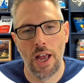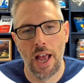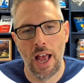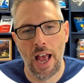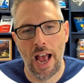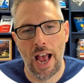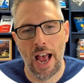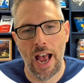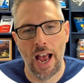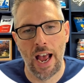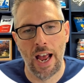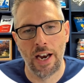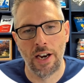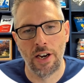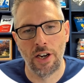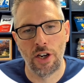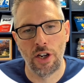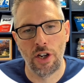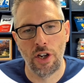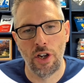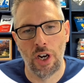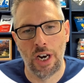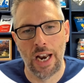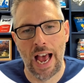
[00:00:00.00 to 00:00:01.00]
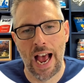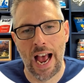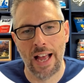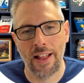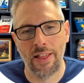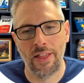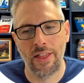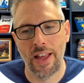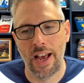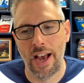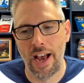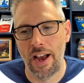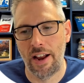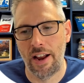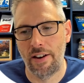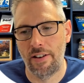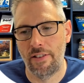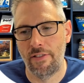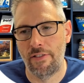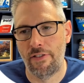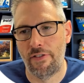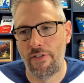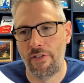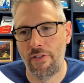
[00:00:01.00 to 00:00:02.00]
and you'll add that
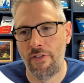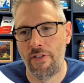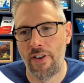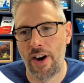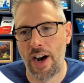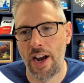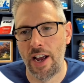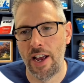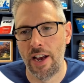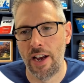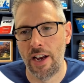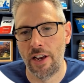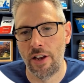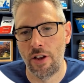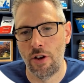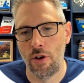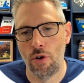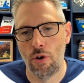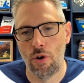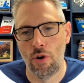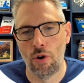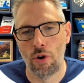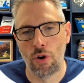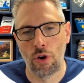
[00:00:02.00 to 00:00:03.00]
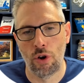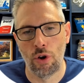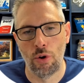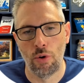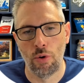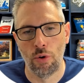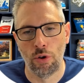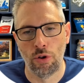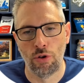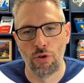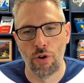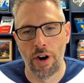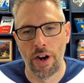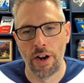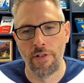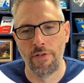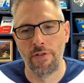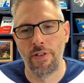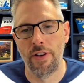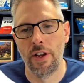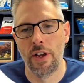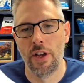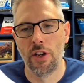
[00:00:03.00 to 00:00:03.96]
via your Google Drive.